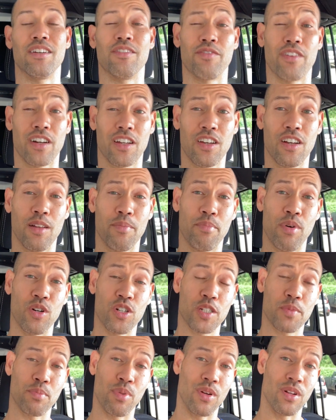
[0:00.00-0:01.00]
vertical
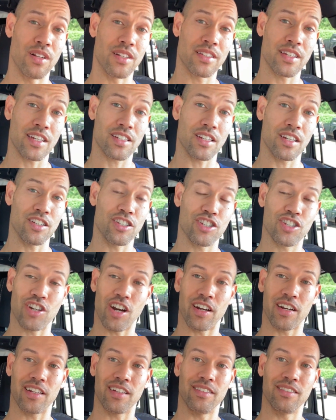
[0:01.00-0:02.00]
push-pull session
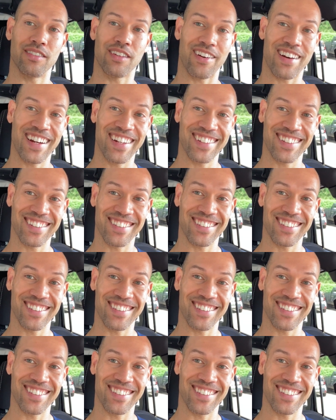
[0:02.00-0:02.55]
started. Alright,